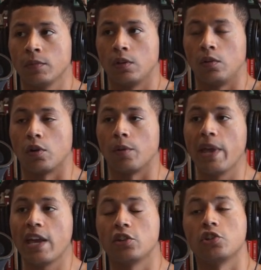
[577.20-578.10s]
or a
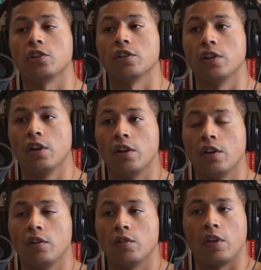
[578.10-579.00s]
manager,
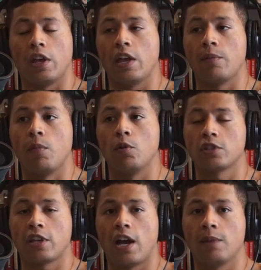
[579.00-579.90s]
and
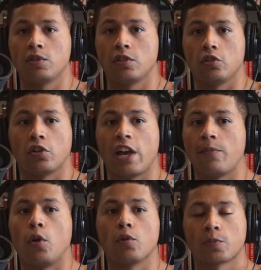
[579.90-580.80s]
most times you're going to have
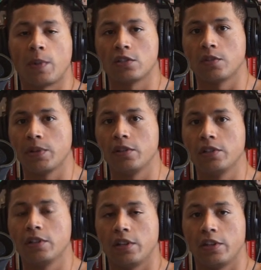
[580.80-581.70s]
more
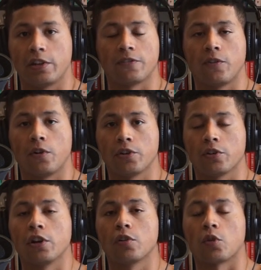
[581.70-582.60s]
responsibility. Therefore, you're
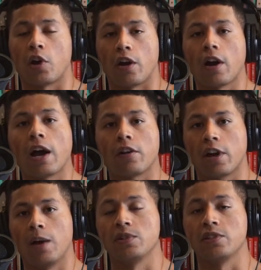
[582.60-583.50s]
going to require higher
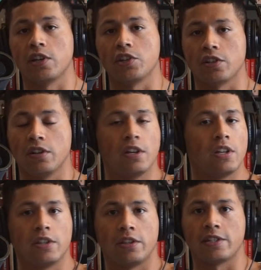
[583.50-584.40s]
compensation.
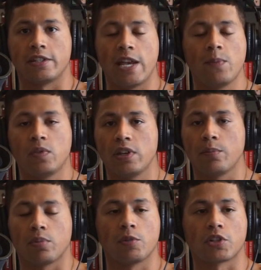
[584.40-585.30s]
The same thing
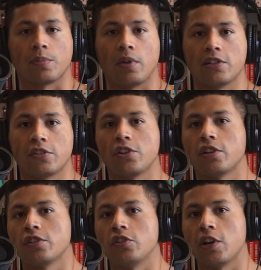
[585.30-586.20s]
pretty much applies to
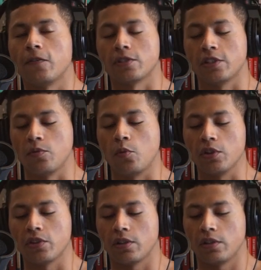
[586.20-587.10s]
Justin Jefferson
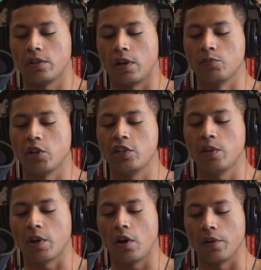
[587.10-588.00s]
with JJ
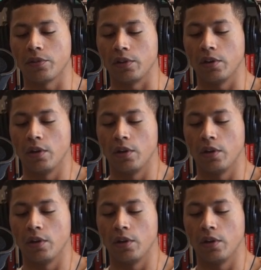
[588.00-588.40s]
McCarthy.